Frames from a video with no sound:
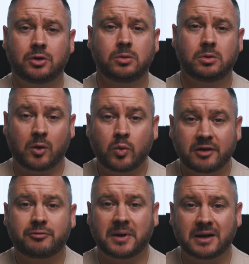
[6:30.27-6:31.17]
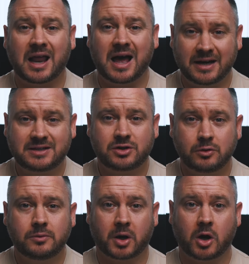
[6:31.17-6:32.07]
you that we have been lied to,
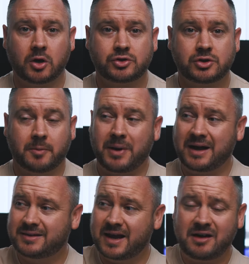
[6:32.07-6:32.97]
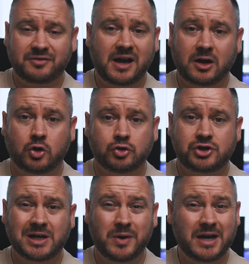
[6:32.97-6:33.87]
because the bad they have in that
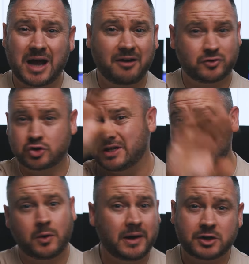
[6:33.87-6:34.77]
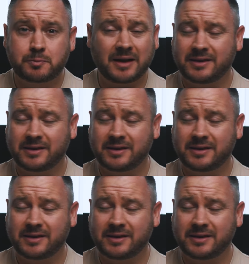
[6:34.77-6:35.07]
country, we have just equally as bad.